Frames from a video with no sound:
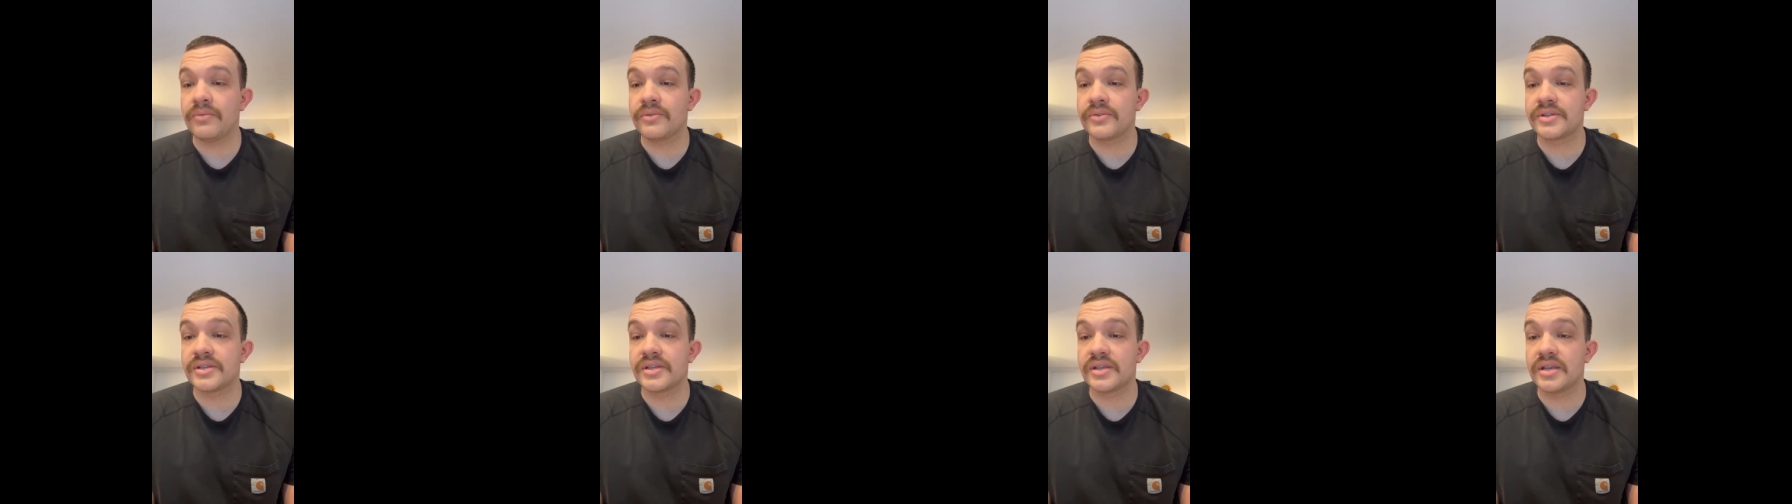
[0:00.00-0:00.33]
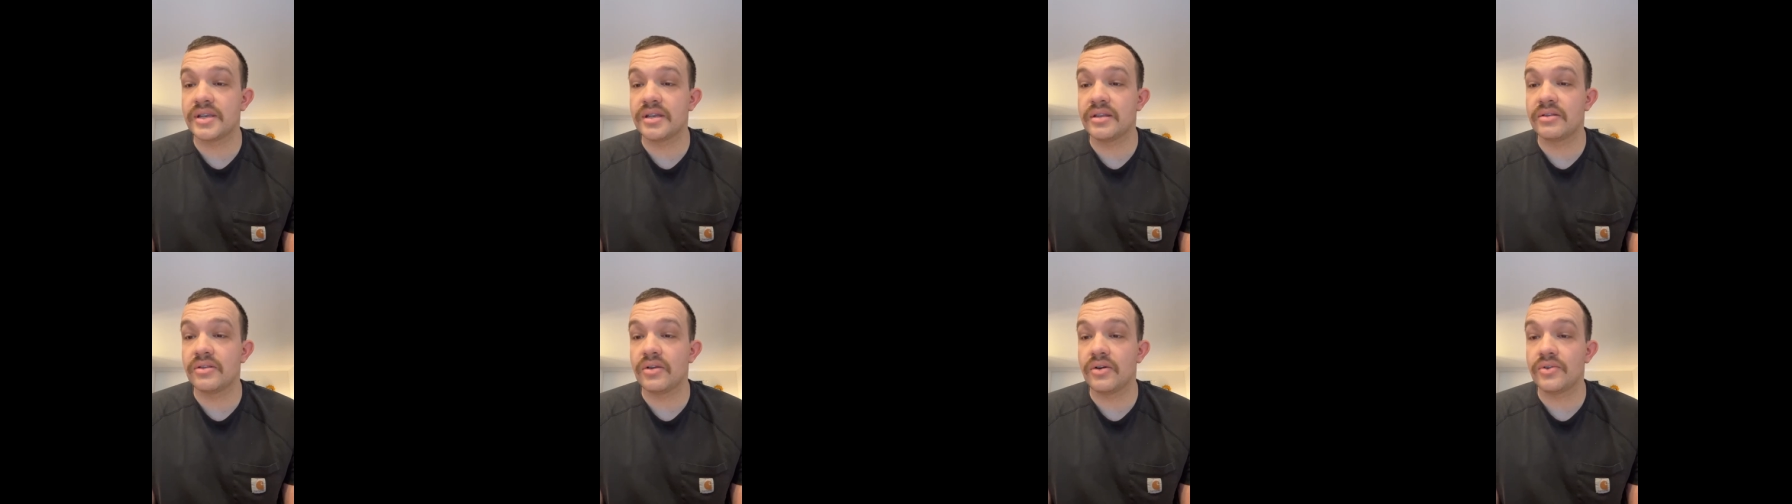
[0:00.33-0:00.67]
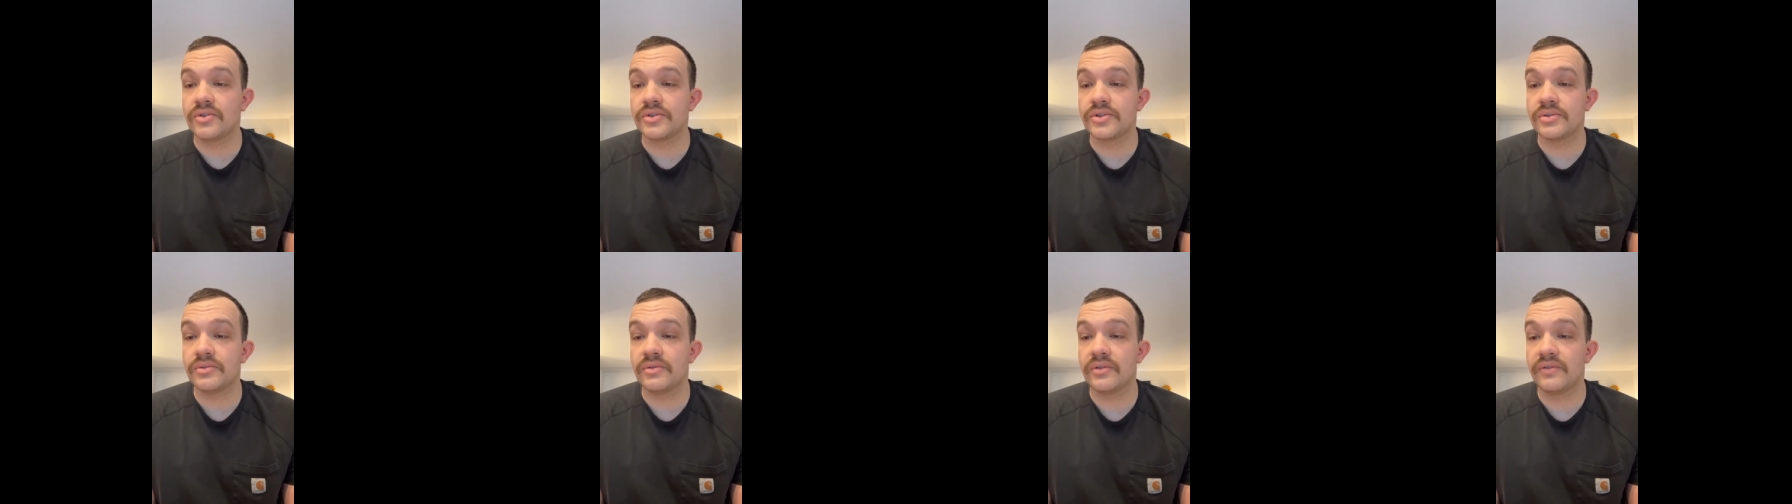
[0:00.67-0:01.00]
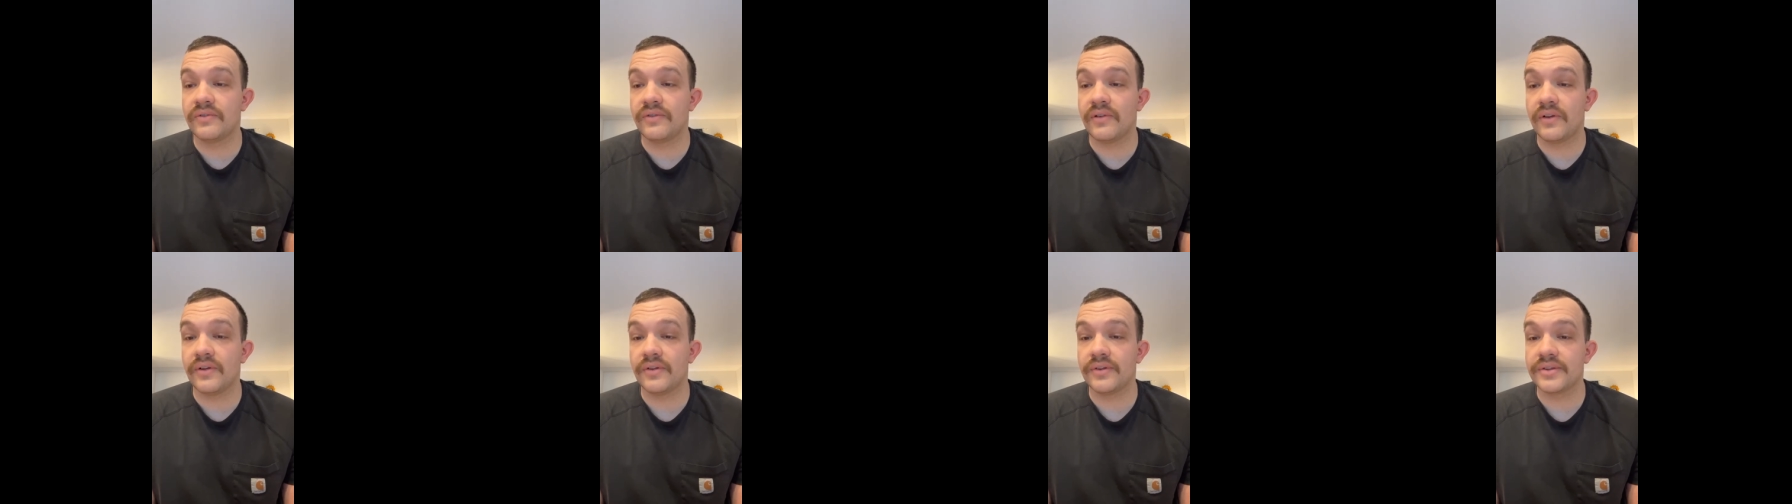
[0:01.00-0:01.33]
precede those who
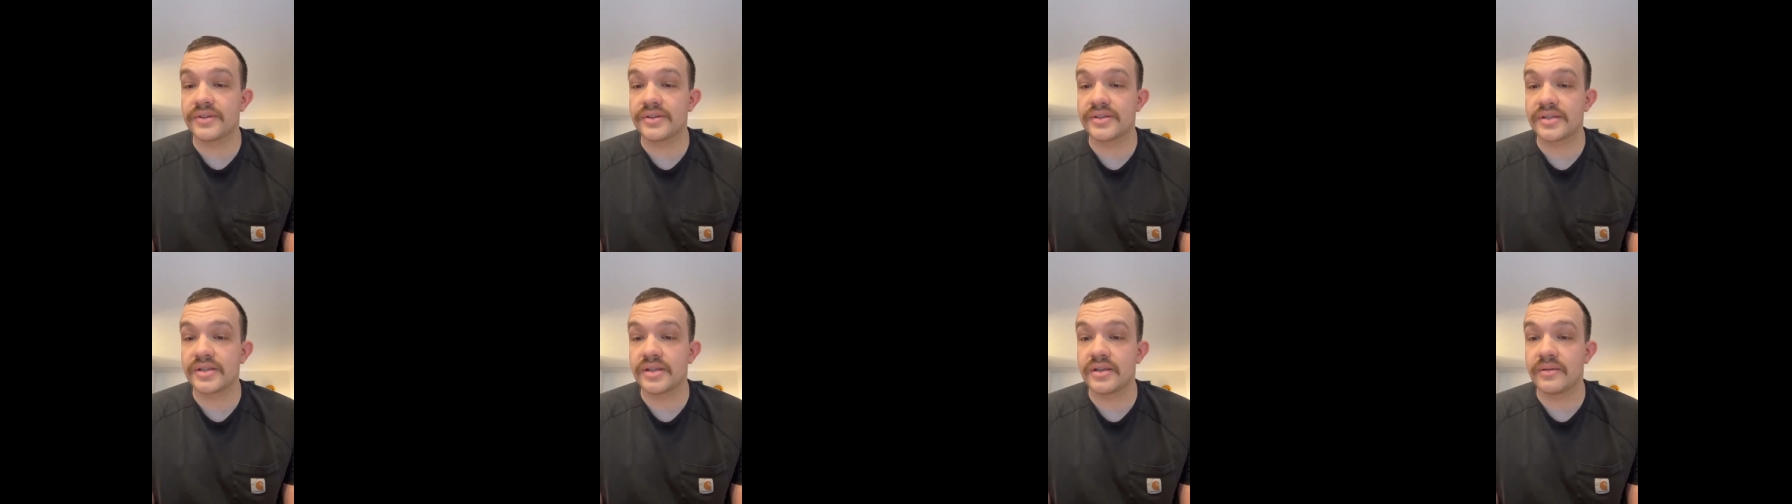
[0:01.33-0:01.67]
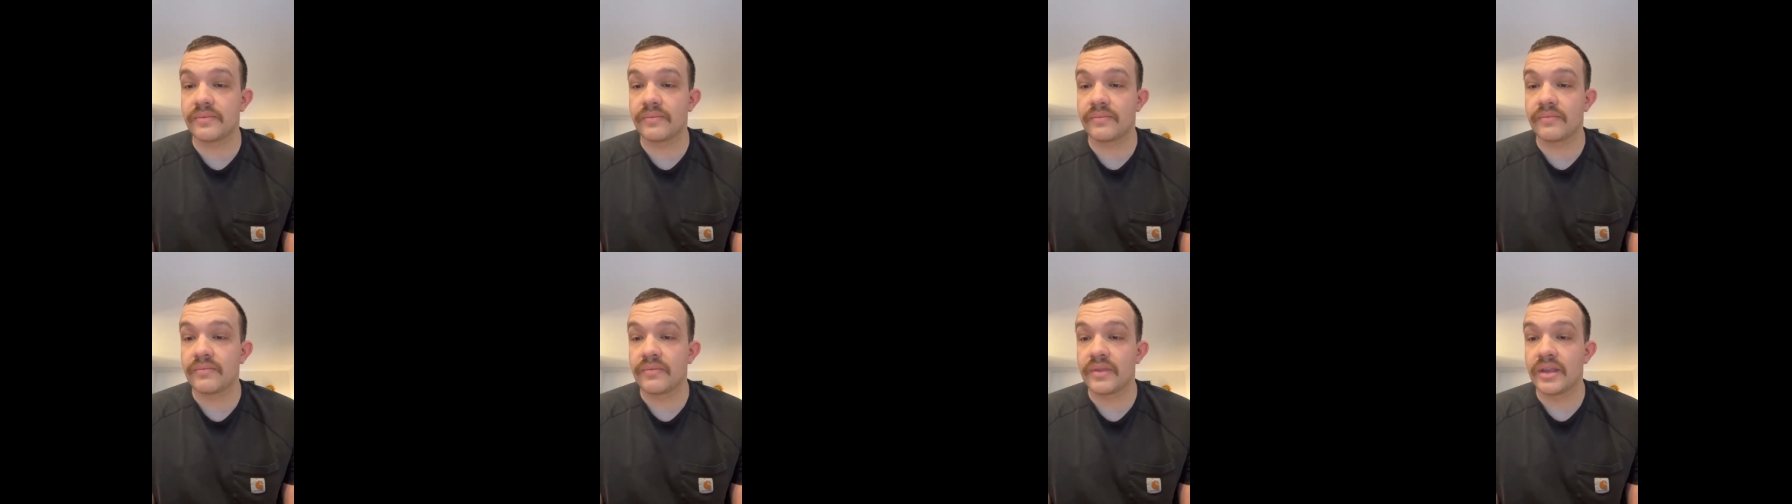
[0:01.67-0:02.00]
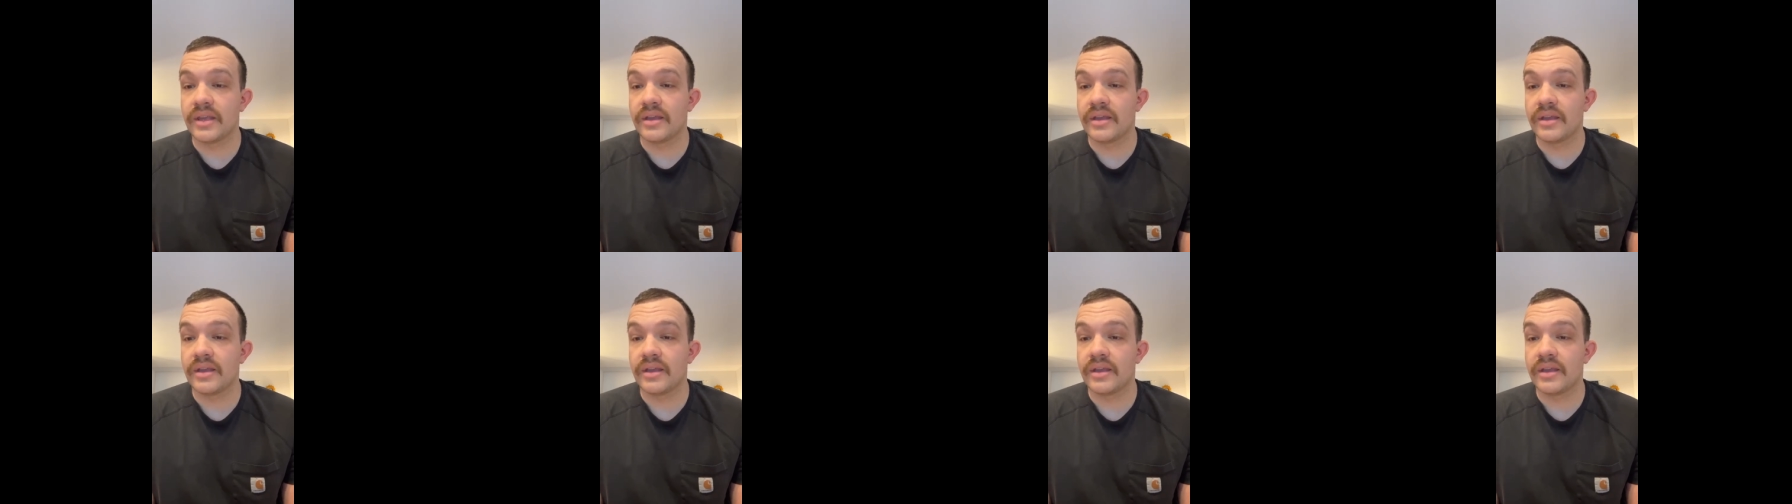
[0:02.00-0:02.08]
have fallen asleep.